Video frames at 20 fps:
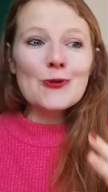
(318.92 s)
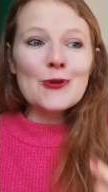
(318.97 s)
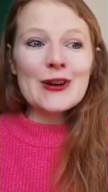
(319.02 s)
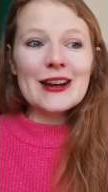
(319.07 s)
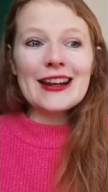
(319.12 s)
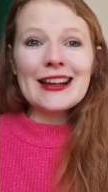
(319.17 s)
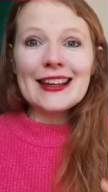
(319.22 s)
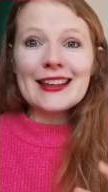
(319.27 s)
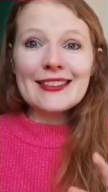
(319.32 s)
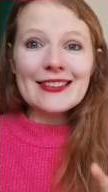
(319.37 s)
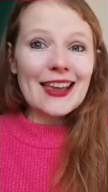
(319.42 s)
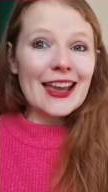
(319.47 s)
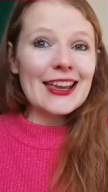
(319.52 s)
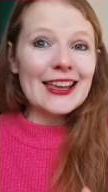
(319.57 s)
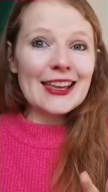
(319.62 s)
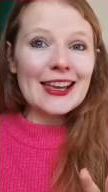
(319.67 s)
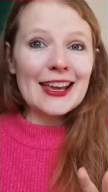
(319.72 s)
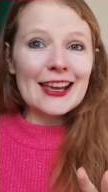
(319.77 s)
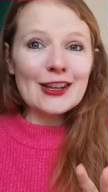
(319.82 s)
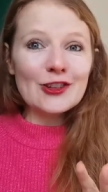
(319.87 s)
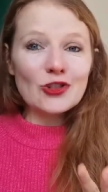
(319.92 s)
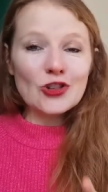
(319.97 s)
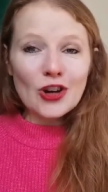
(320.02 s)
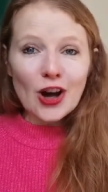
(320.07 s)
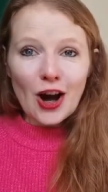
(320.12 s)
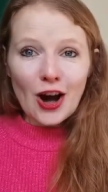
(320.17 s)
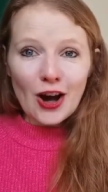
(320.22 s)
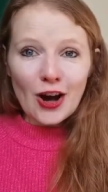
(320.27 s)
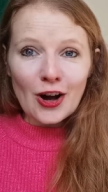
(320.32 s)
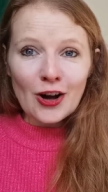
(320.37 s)
really taking
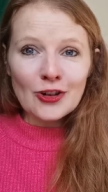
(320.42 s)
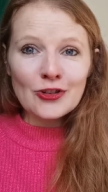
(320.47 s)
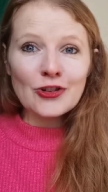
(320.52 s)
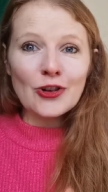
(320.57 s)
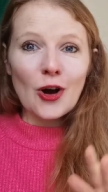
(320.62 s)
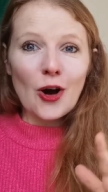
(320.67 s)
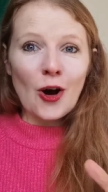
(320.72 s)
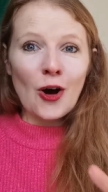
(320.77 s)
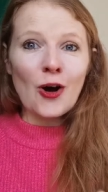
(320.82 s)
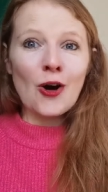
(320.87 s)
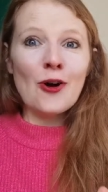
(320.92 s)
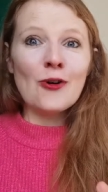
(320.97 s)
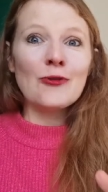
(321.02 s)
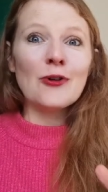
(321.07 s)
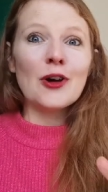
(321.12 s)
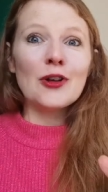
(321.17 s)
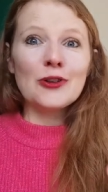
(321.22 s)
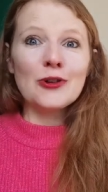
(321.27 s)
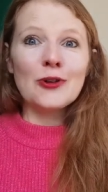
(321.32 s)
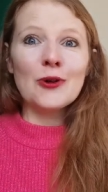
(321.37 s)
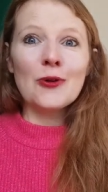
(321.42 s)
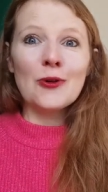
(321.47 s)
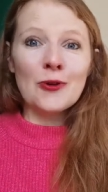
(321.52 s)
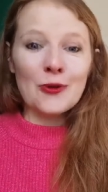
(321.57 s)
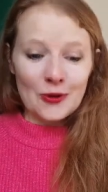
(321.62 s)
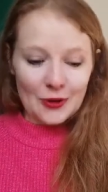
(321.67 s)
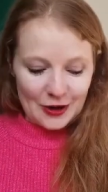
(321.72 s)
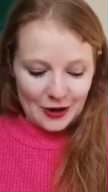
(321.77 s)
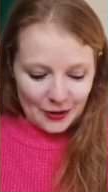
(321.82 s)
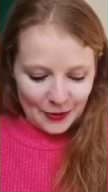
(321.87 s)
charge of
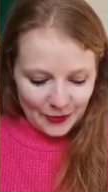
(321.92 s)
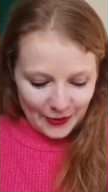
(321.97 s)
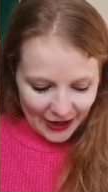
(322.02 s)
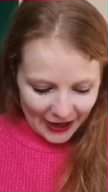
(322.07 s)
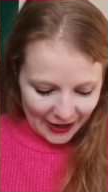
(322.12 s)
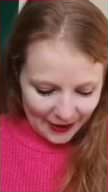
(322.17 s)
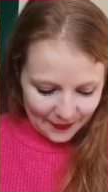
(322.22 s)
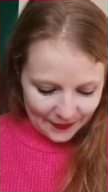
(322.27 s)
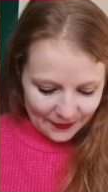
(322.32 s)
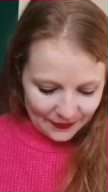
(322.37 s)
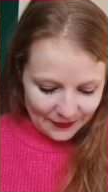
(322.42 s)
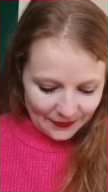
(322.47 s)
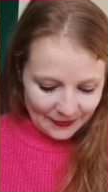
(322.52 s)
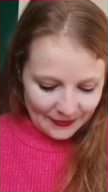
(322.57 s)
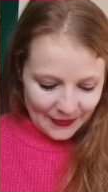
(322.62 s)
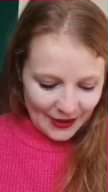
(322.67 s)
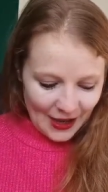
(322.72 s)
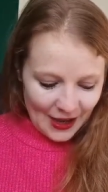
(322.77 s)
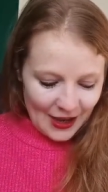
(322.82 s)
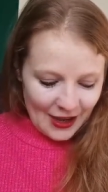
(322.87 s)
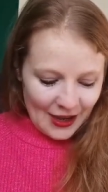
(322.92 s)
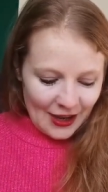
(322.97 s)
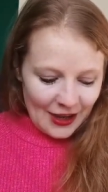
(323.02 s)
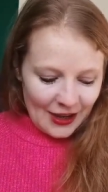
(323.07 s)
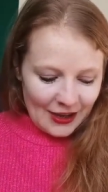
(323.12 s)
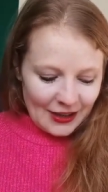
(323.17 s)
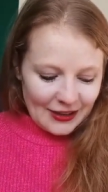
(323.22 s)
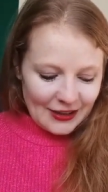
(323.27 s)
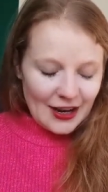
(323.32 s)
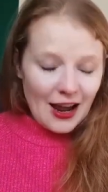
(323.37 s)
your career.
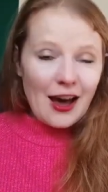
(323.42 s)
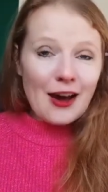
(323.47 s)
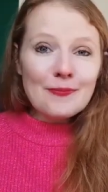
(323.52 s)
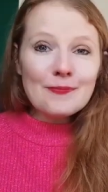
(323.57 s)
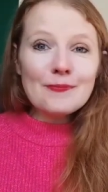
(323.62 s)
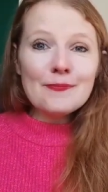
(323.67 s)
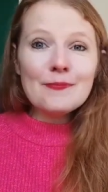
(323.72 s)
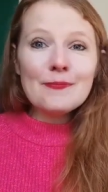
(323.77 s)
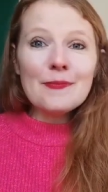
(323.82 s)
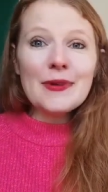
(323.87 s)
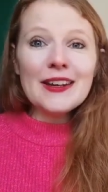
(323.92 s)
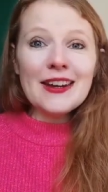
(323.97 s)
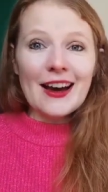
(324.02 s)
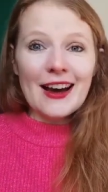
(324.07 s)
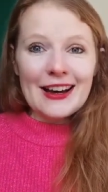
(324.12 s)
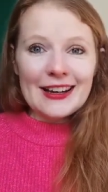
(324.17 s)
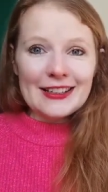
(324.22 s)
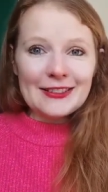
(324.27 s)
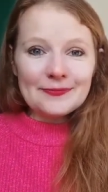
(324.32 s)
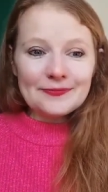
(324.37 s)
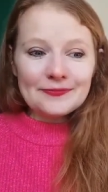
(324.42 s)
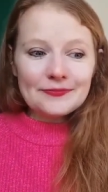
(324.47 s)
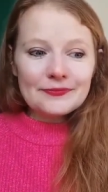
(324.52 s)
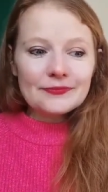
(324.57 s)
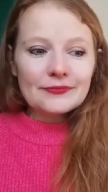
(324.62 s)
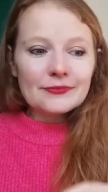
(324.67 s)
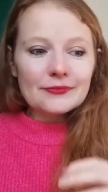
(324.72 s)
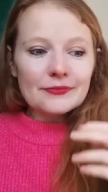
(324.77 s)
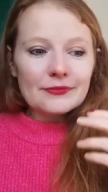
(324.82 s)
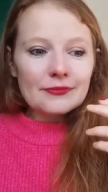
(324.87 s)
Number nine
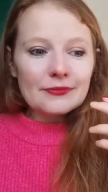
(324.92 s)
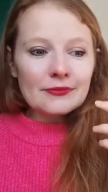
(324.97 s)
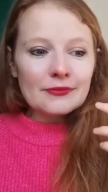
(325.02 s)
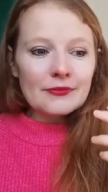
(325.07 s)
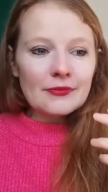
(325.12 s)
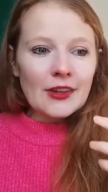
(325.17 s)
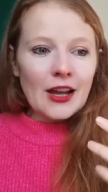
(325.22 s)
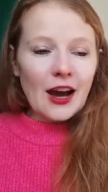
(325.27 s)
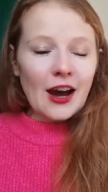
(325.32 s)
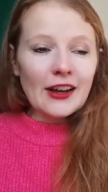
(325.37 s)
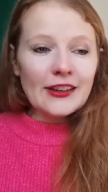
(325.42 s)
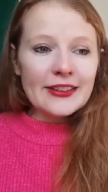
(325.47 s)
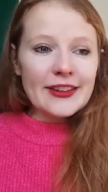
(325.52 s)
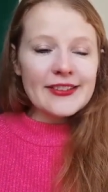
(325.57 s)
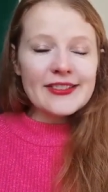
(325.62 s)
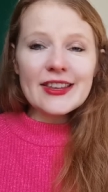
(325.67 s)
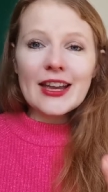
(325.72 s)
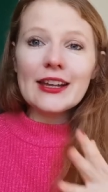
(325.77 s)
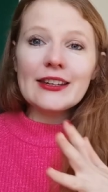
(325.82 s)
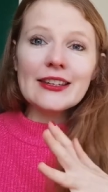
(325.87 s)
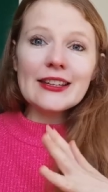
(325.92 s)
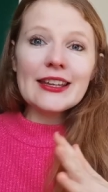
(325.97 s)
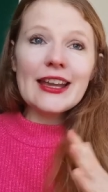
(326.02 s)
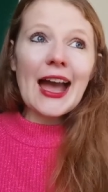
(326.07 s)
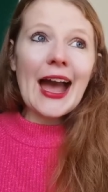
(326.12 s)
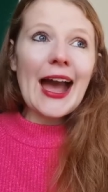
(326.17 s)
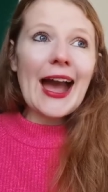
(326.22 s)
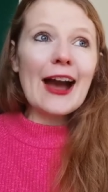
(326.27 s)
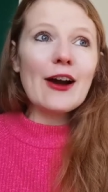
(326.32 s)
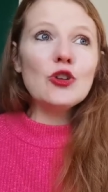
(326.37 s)
understanding
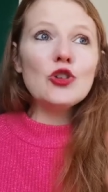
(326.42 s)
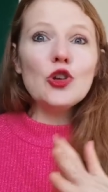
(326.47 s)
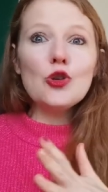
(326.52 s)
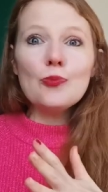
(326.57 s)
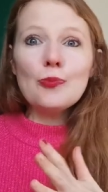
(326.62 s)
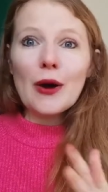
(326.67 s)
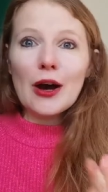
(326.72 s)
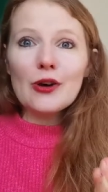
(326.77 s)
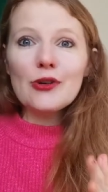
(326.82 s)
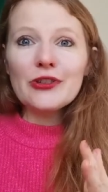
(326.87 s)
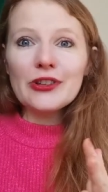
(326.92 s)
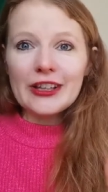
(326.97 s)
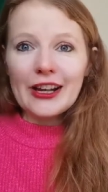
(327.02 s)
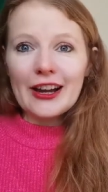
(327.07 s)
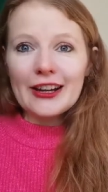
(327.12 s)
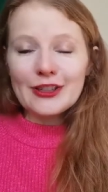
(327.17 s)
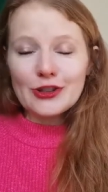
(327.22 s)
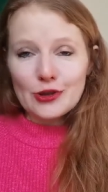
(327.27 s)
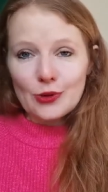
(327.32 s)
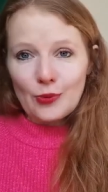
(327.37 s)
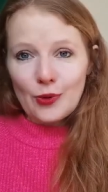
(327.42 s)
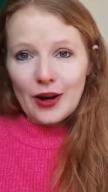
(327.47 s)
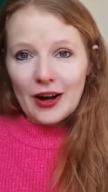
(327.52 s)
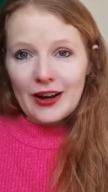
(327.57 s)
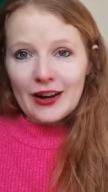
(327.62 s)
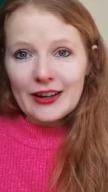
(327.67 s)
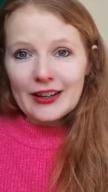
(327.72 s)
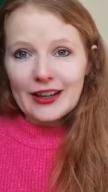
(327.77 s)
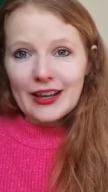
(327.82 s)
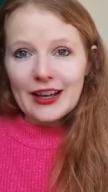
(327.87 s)
how you both like to
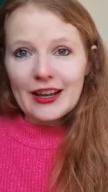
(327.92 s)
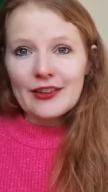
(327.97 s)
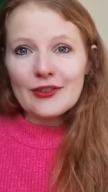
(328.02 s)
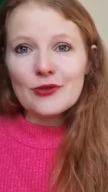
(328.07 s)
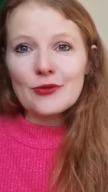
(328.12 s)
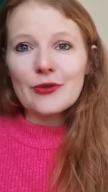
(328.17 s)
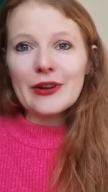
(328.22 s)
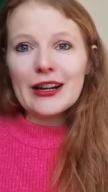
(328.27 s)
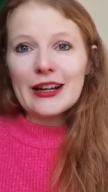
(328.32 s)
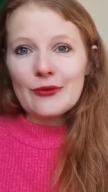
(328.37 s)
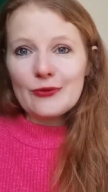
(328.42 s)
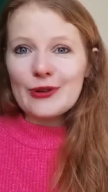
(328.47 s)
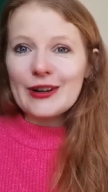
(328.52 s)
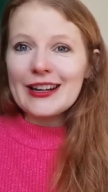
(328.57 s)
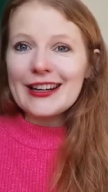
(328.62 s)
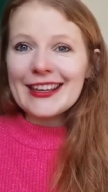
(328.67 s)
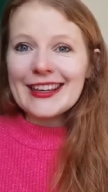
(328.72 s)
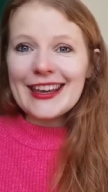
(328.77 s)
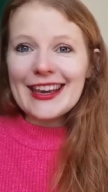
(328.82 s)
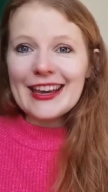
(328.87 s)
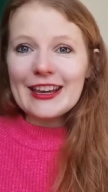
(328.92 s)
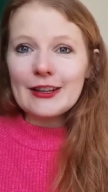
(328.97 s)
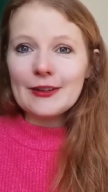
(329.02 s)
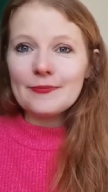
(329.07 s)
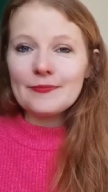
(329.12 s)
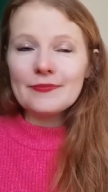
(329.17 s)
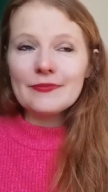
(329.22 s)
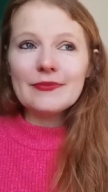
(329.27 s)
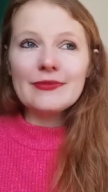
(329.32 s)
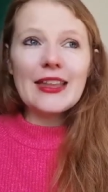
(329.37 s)
work is really, really
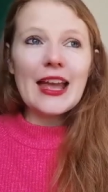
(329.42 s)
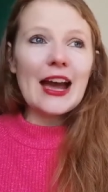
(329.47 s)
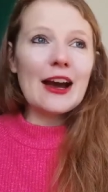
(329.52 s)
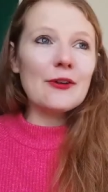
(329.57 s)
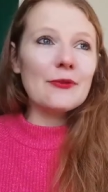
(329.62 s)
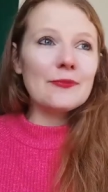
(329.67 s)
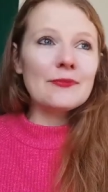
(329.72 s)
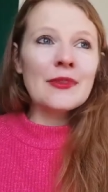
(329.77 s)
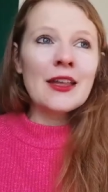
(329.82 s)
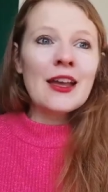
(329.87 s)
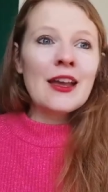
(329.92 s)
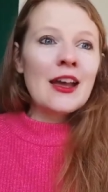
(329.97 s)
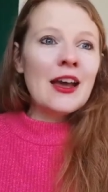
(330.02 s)
key. Now,